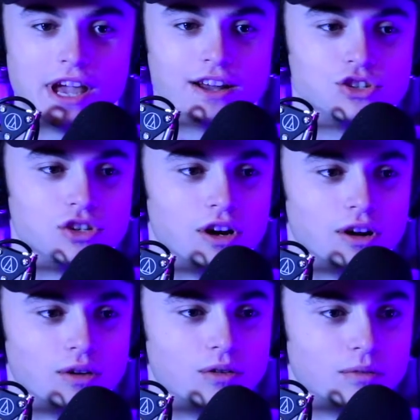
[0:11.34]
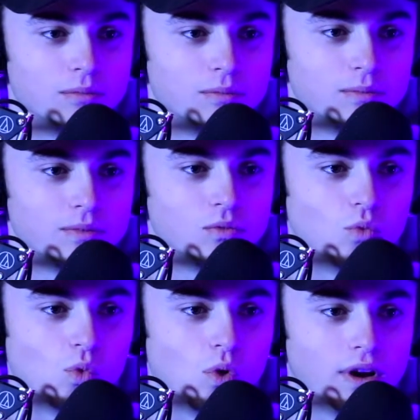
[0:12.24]
So
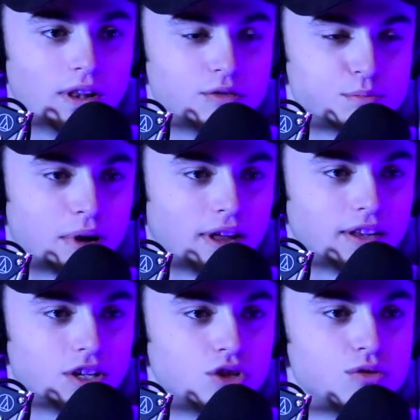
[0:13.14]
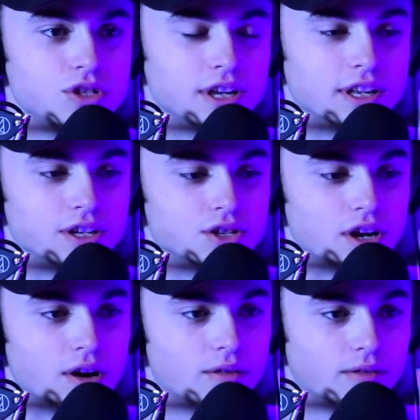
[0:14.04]
one was probably like 2 Sundays
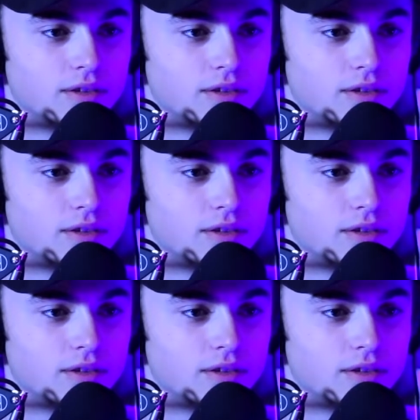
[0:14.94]
ago.